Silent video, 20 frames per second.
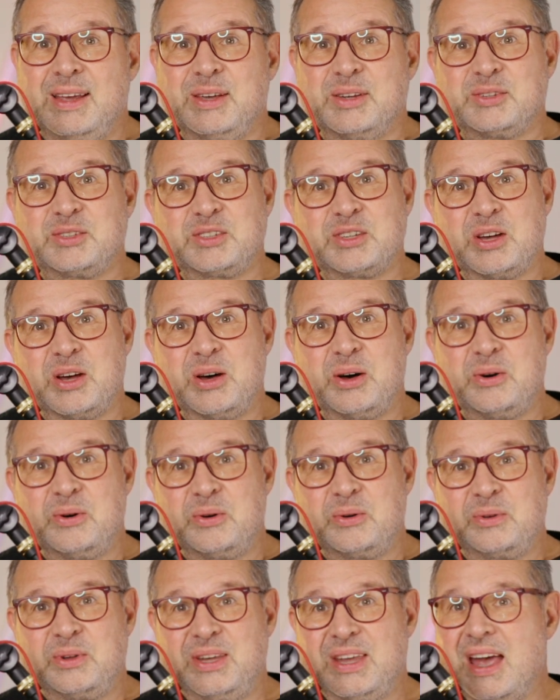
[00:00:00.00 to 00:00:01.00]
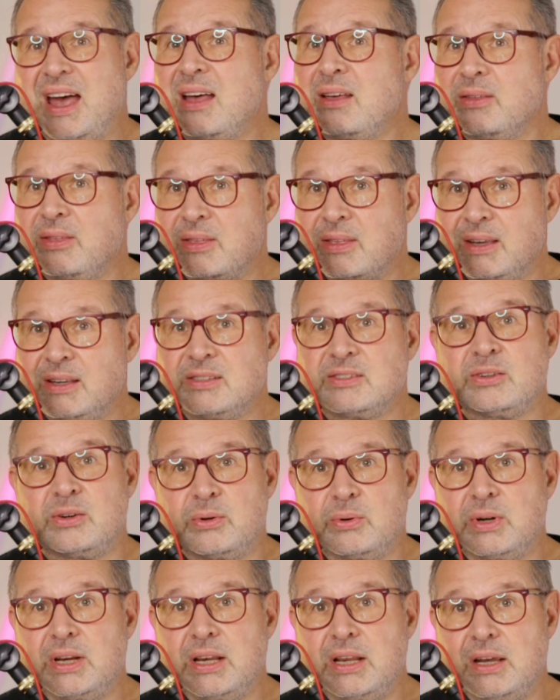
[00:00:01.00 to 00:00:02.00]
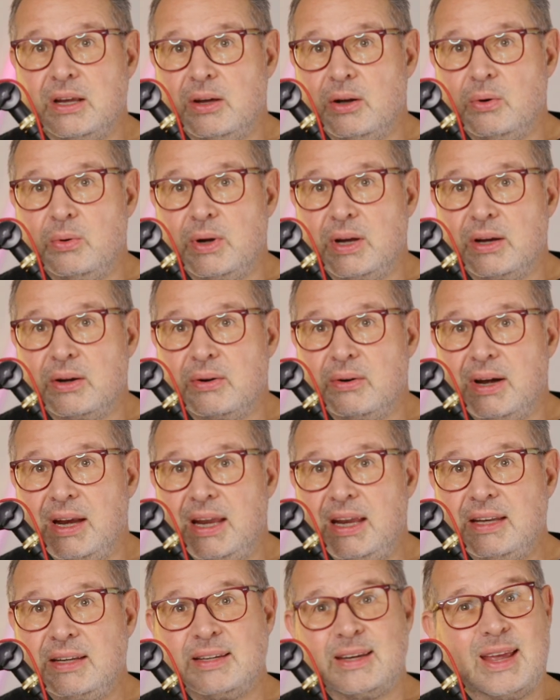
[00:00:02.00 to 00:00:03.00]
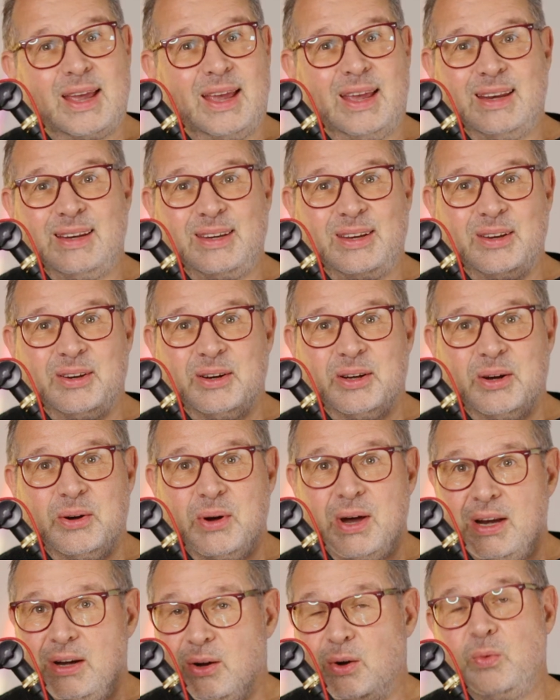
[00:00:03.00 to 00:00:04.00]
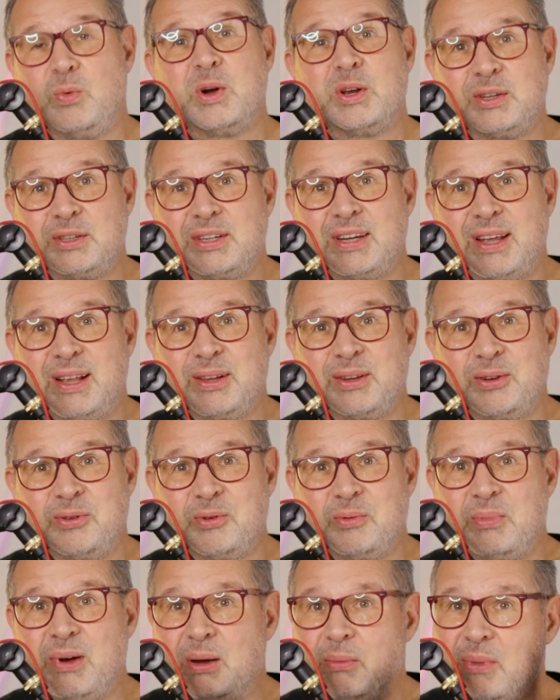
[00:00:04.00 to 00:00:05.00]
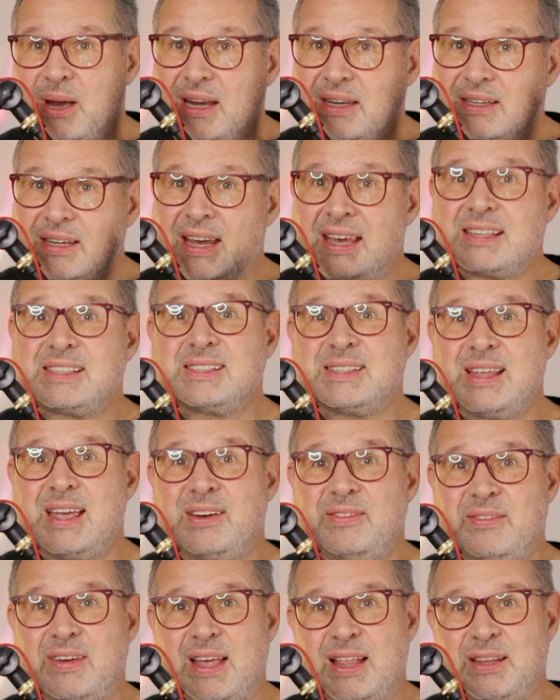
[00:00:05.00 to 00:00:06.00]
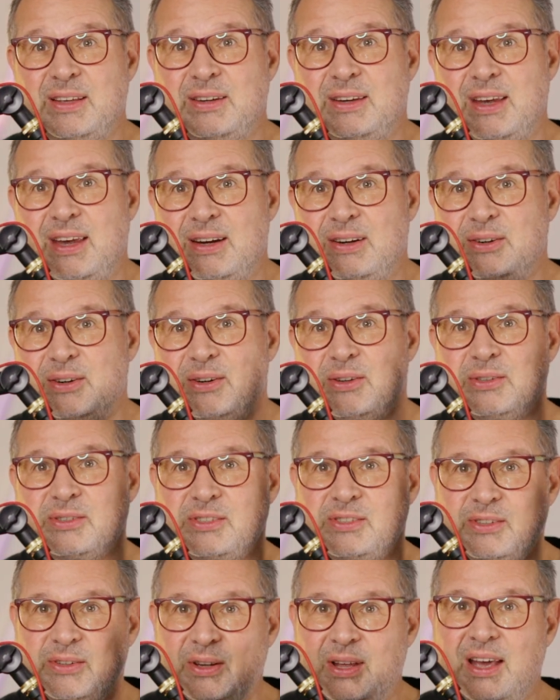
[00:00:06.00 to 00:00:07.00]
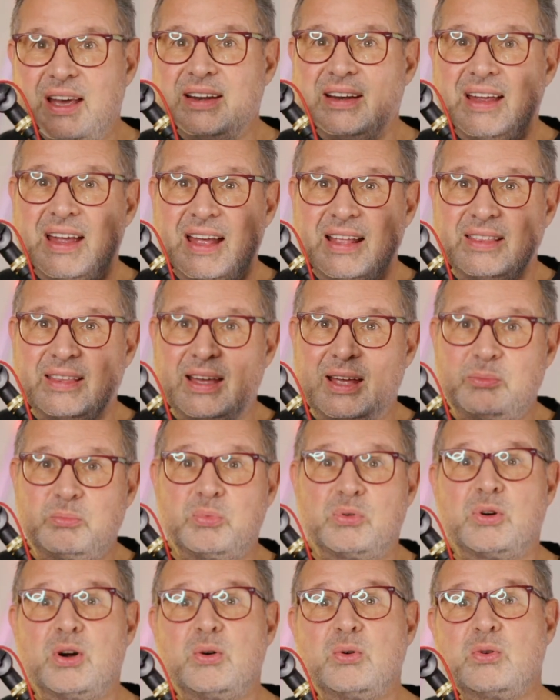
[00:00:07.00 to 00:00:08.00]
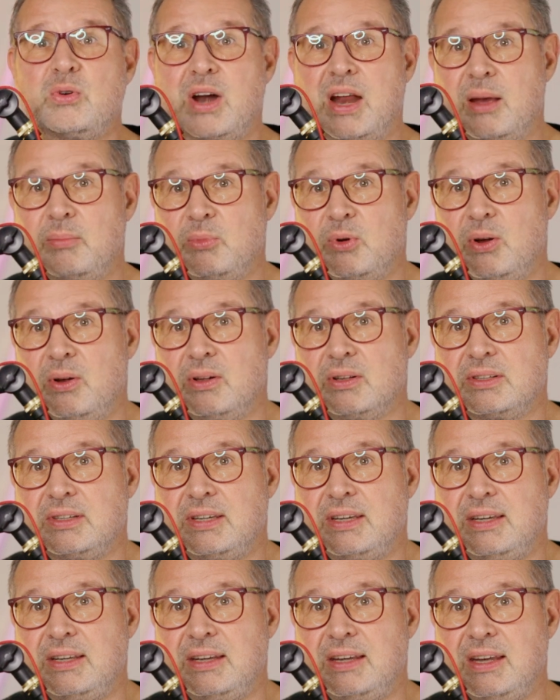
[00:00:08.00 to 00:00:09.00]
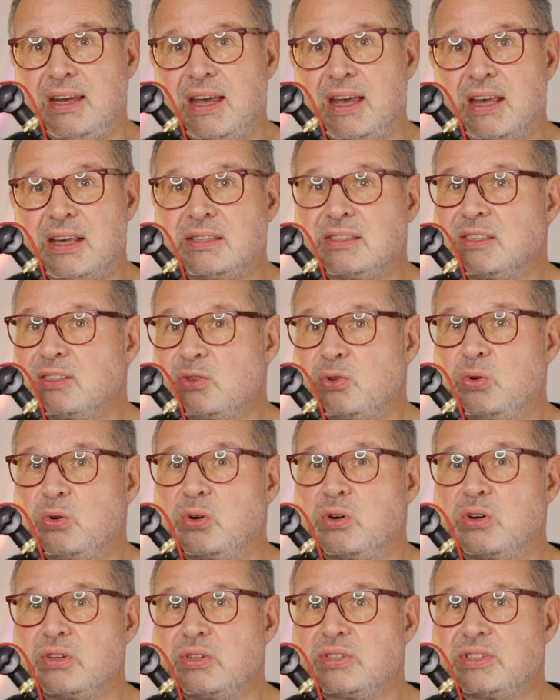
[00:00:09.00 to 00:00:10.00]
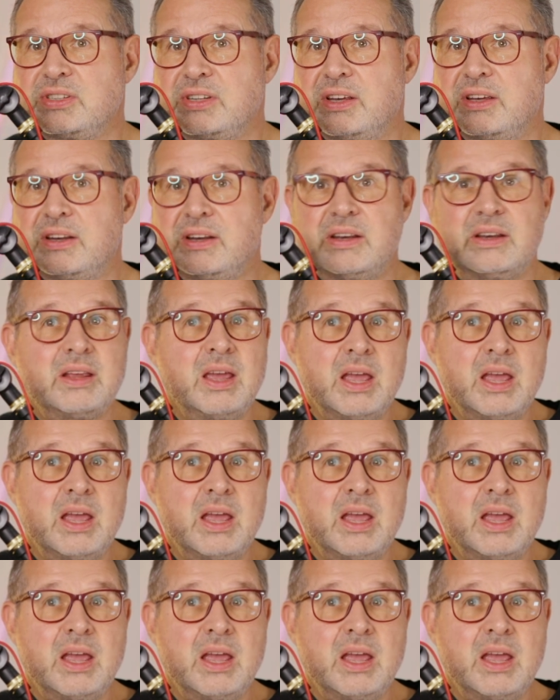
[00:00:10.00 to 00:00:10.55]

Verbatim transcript: So, yeah, things are really going great. And, you know, I don't want to tell you about my testnet validator because Solana had that program called TDS, Tour de Sol